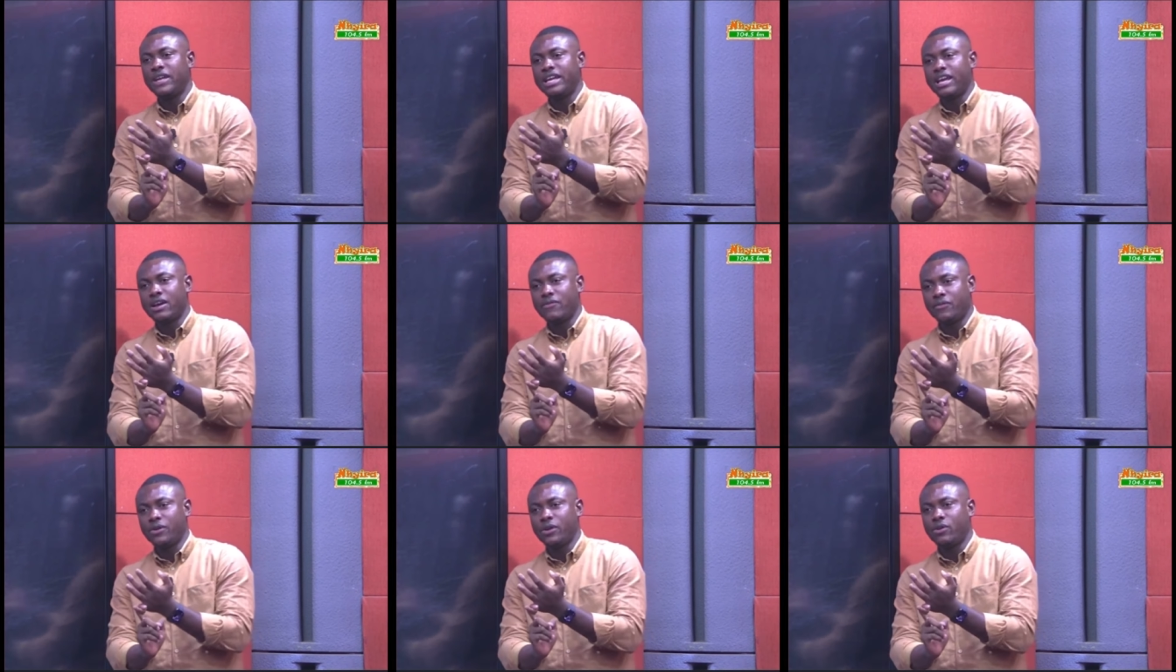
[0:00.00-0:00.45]

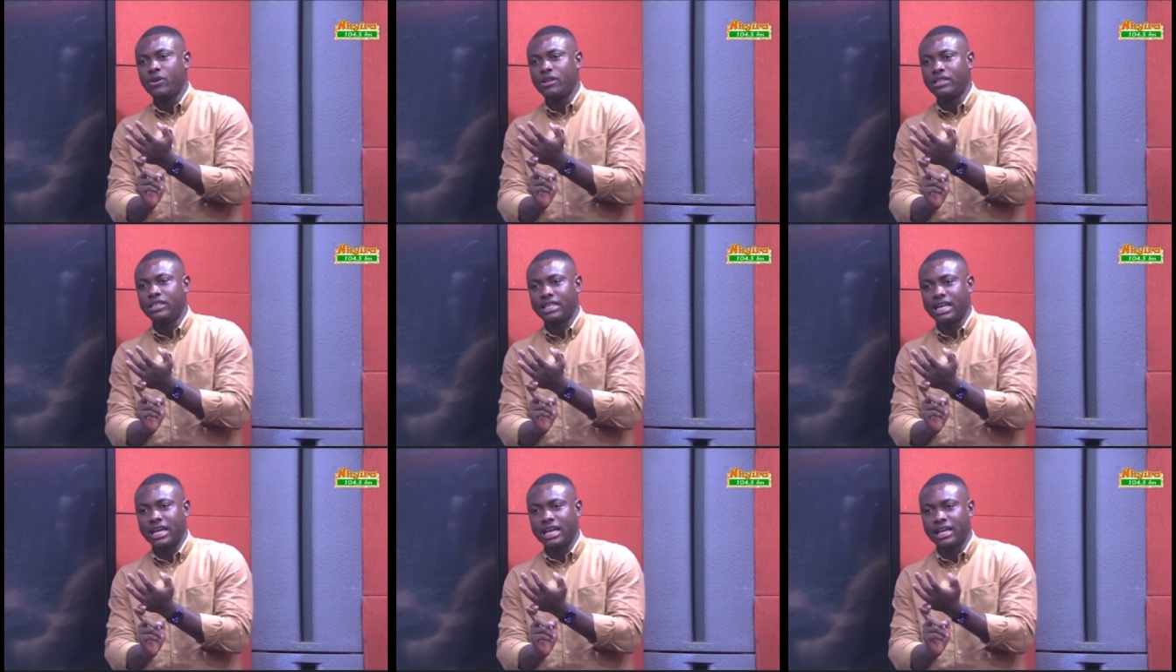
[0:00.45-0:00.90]
free one
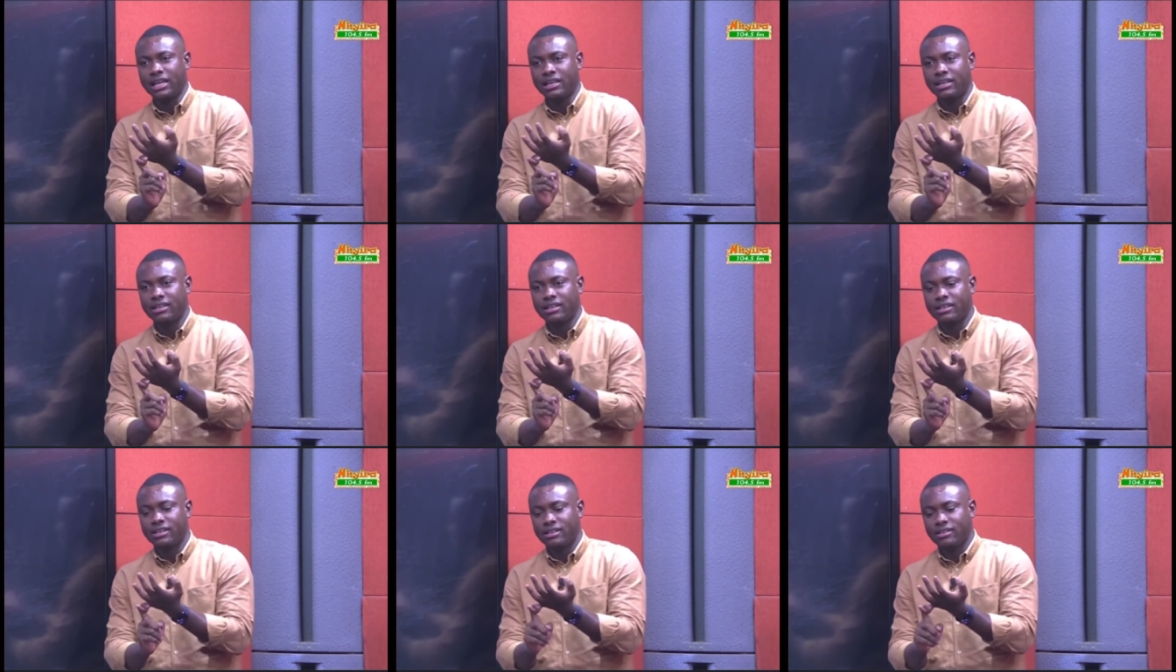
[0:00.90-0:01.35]
chair.
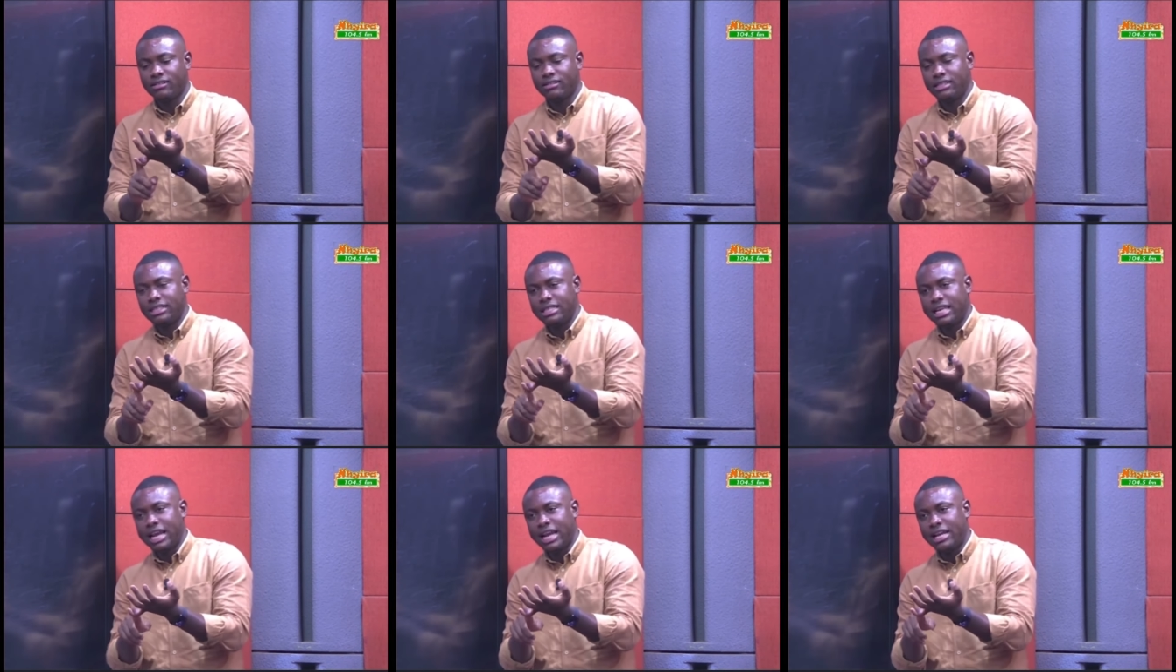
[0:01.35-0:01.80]

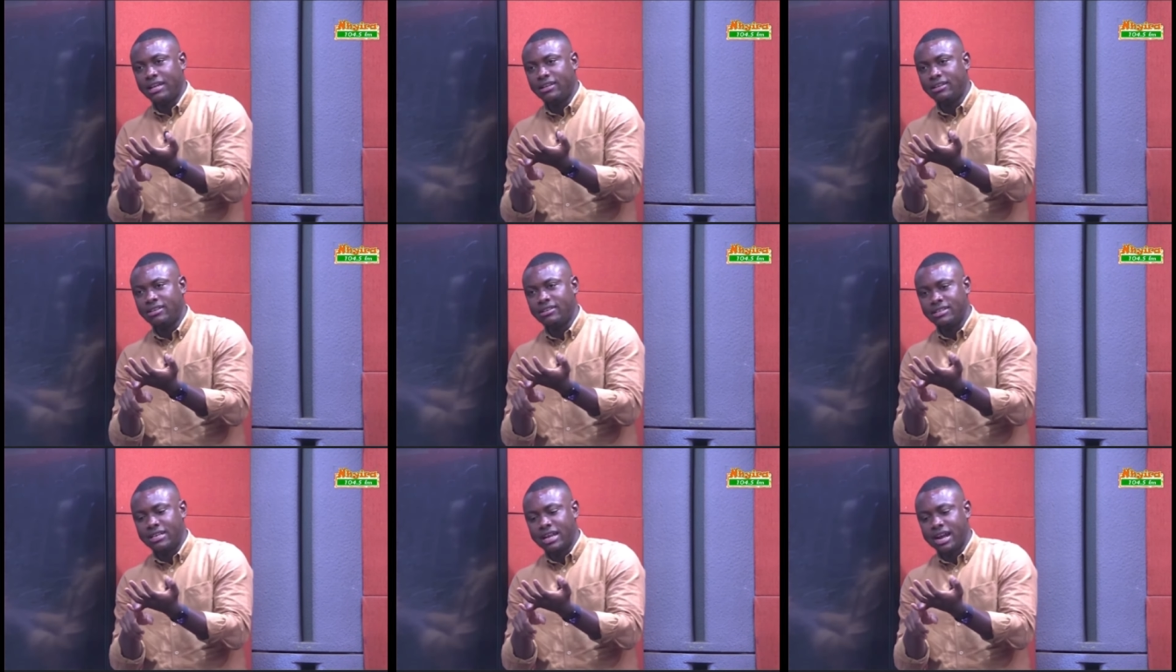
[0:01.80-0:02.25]
Then
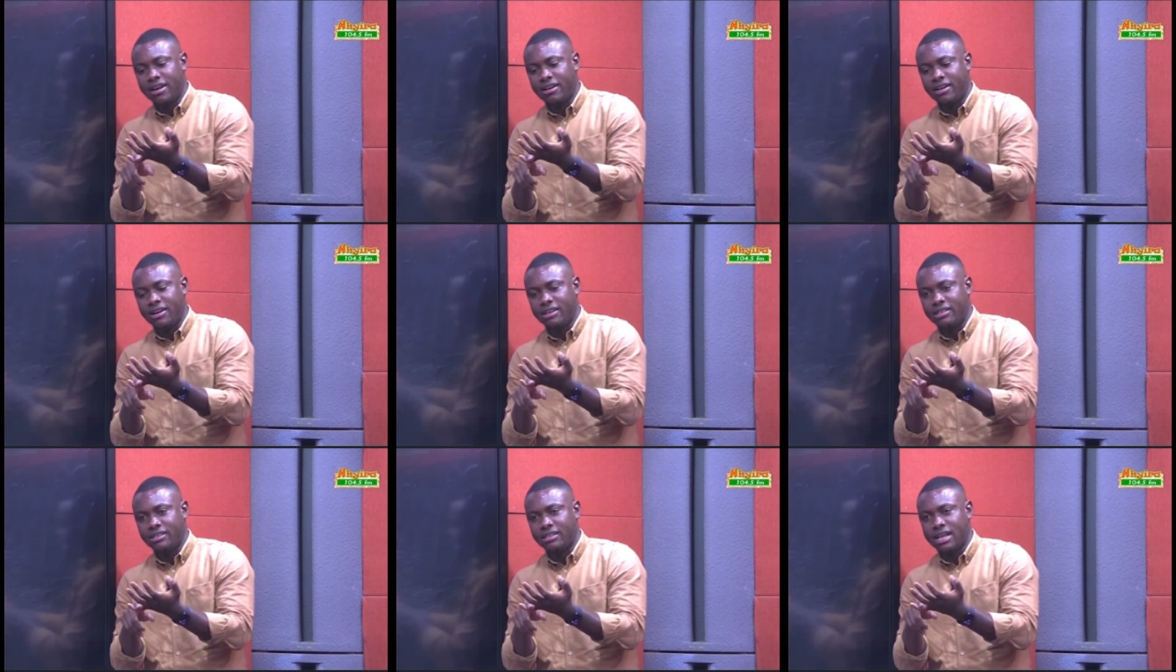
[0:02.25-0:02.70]

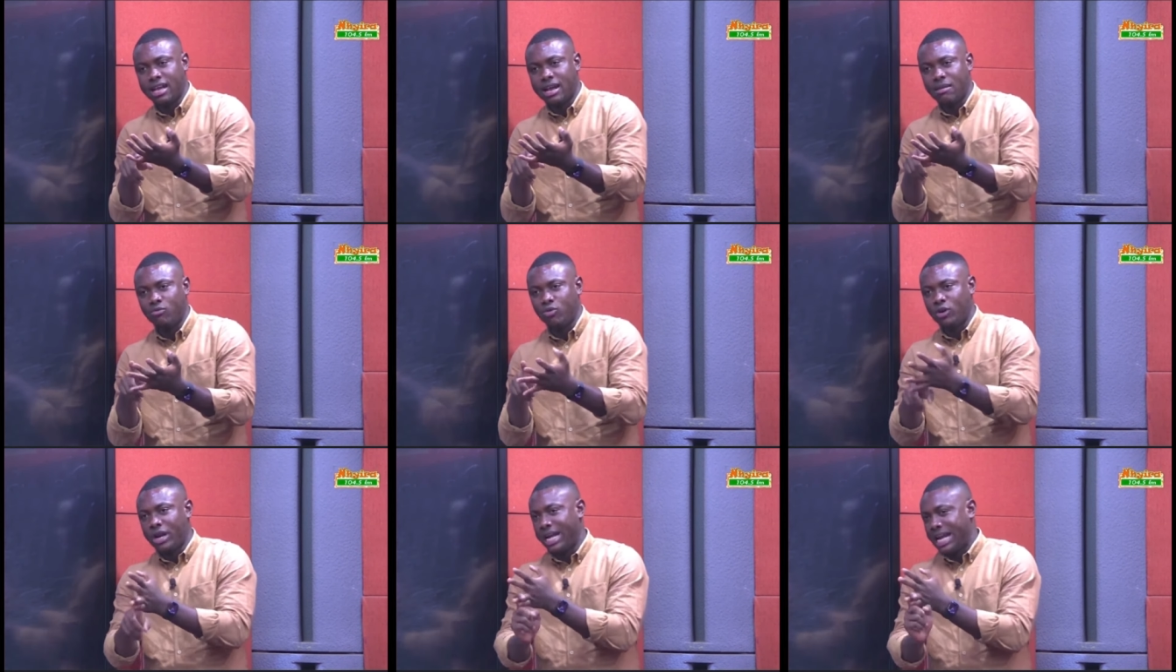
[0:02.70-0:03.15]
there is
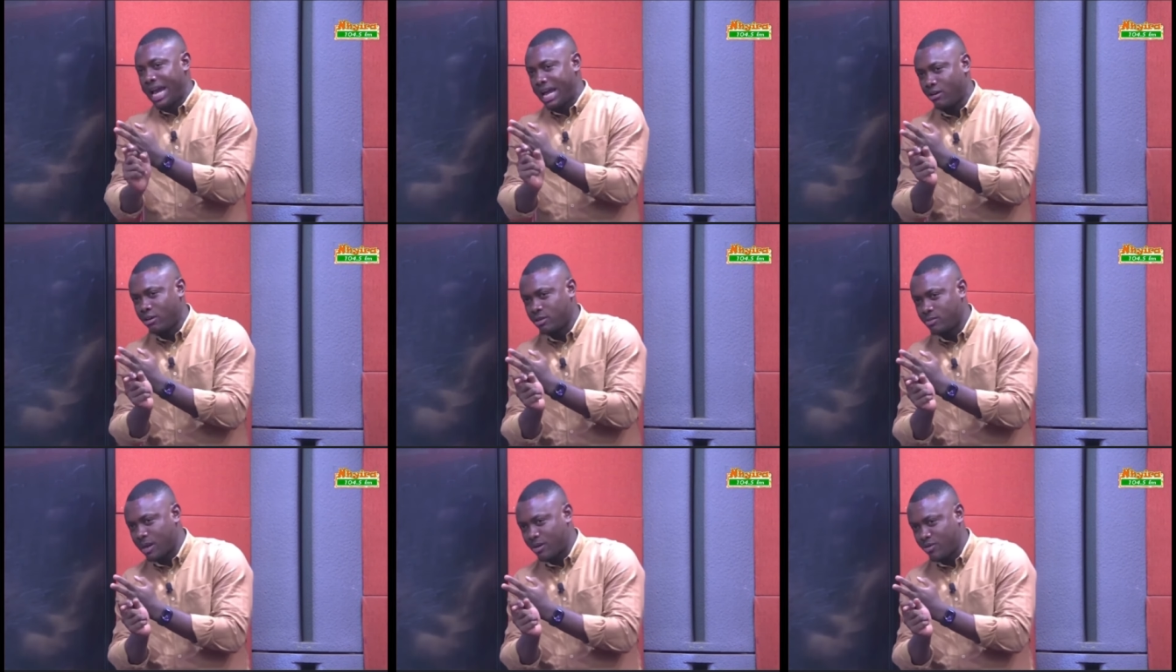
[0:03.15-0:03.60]
Julian
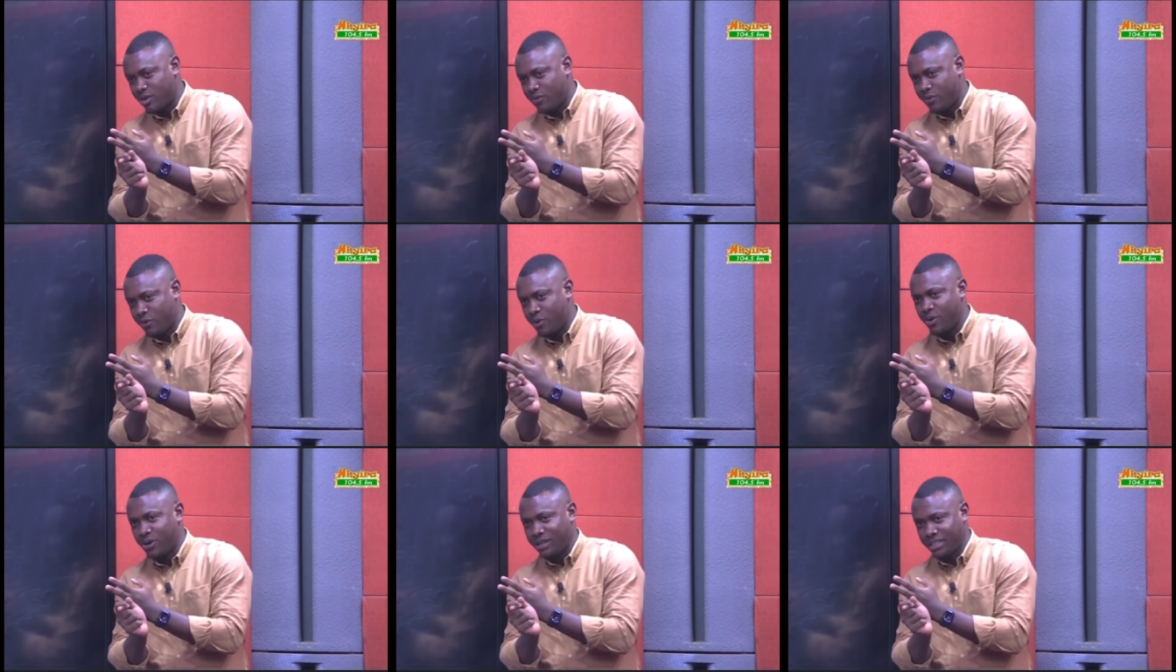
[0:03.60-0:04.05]
Nagelsmann, a
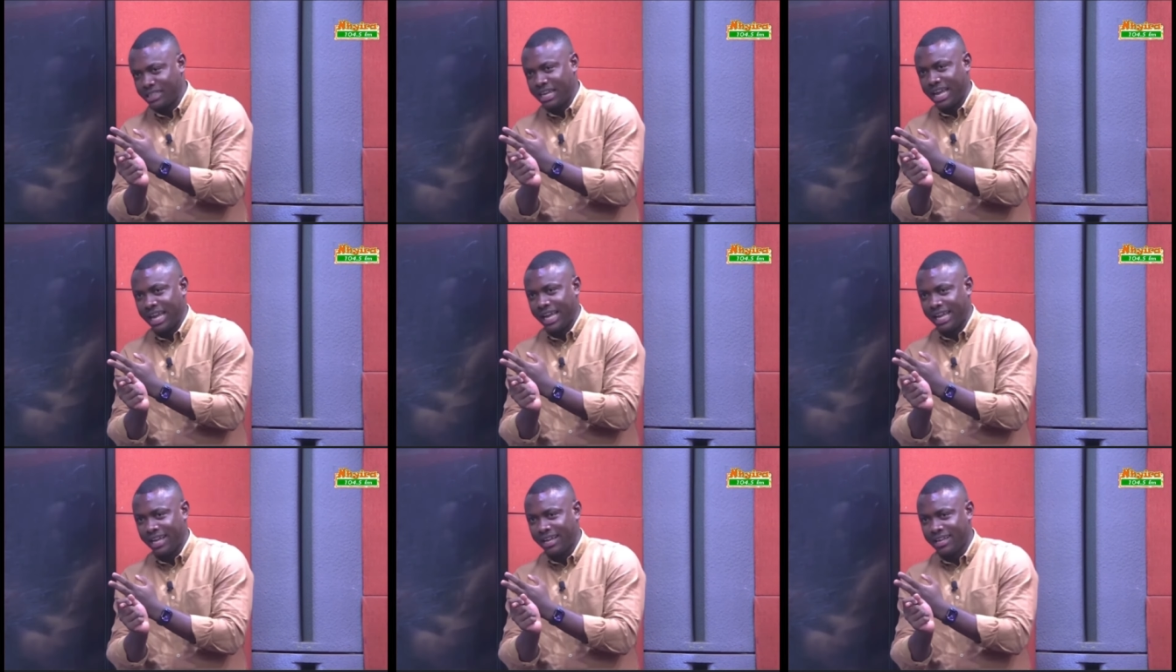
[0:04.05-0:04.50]
free one
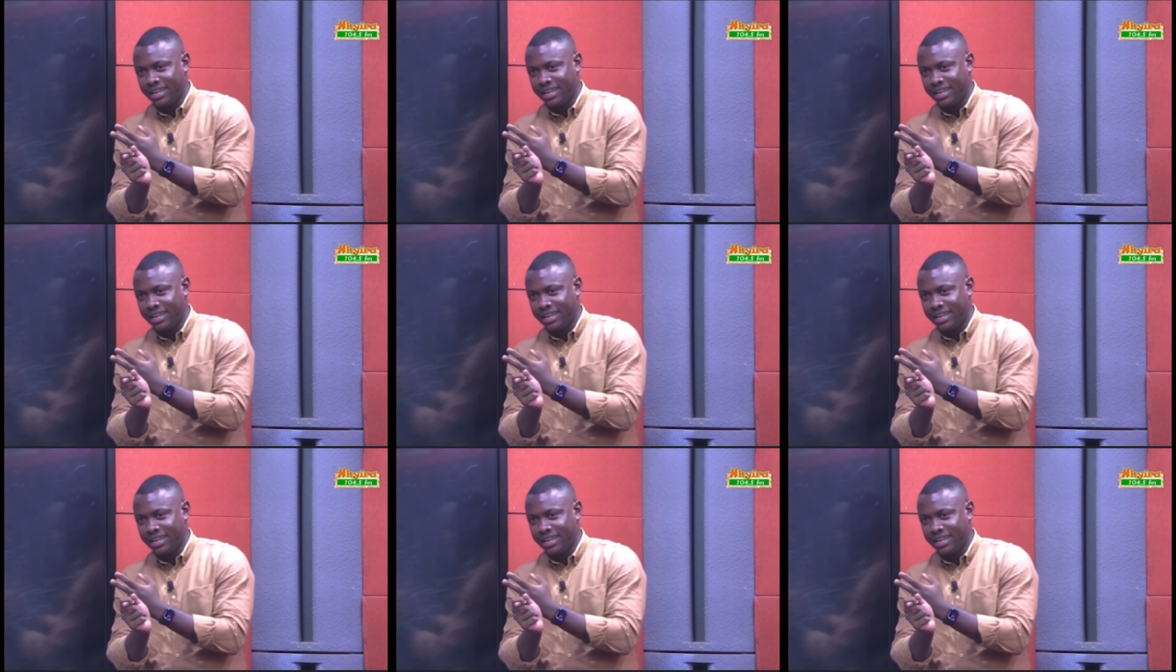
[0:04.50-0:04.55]
chair.